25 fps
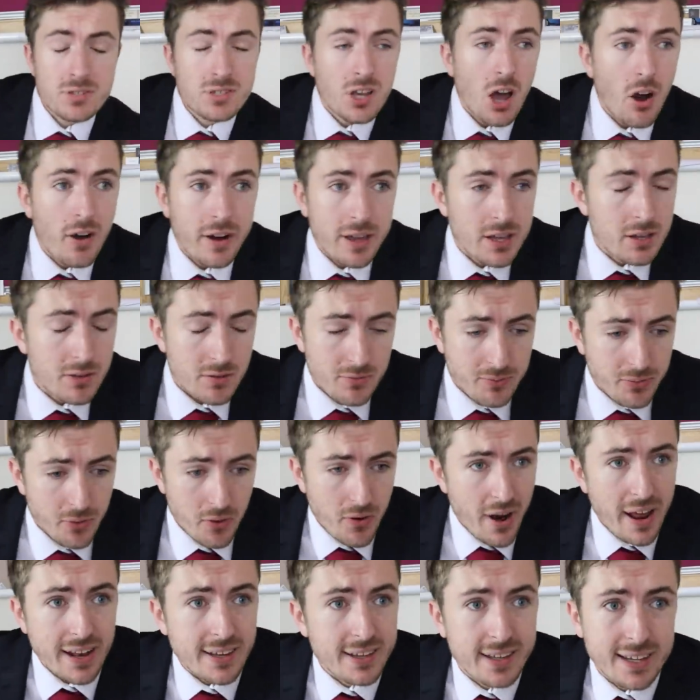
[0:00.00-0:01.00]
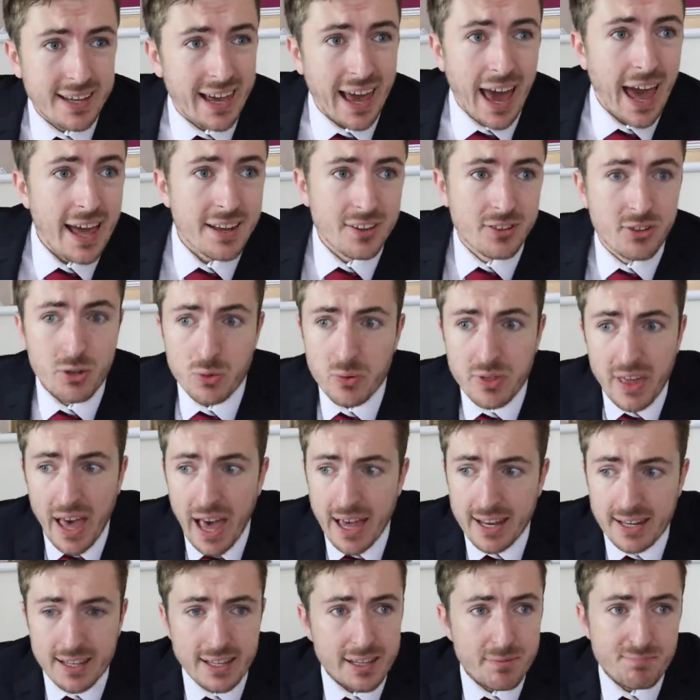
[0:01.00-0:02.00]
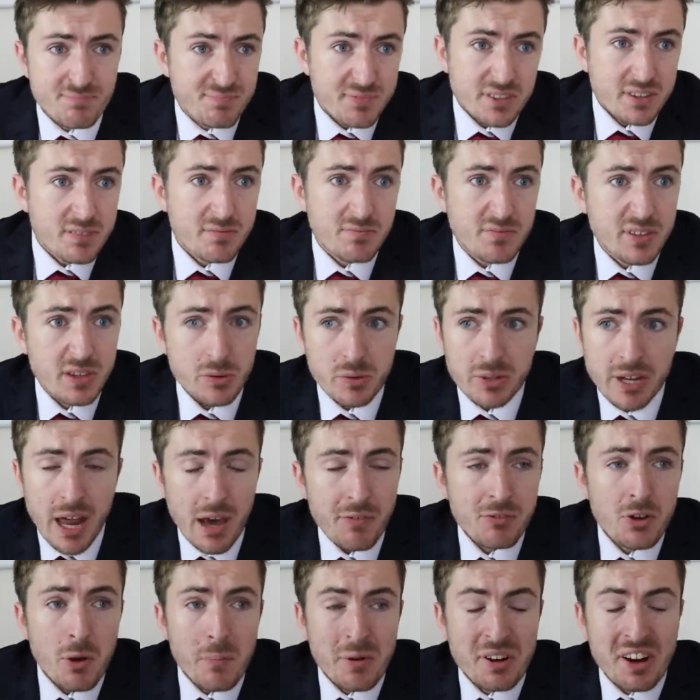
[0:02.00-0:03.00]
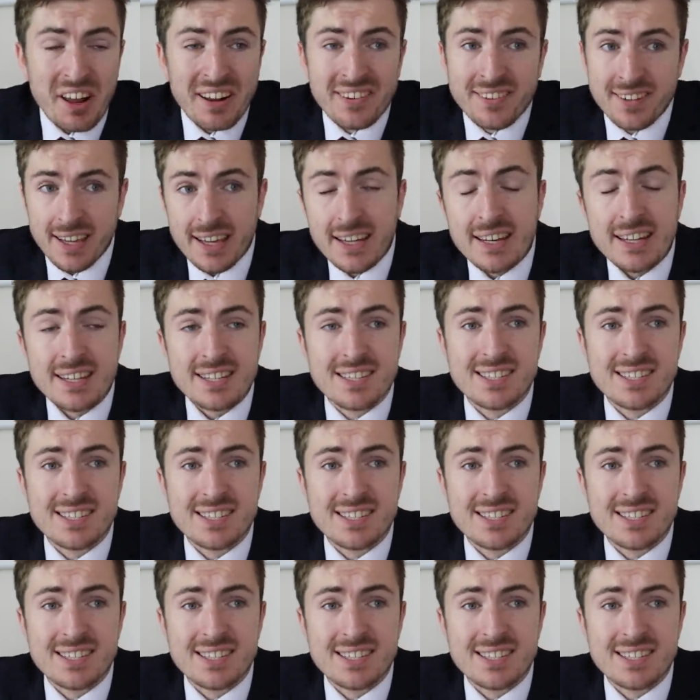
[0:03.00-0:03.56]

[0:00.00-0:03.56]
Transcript: sorry, Varane, can't do that. You could have number 19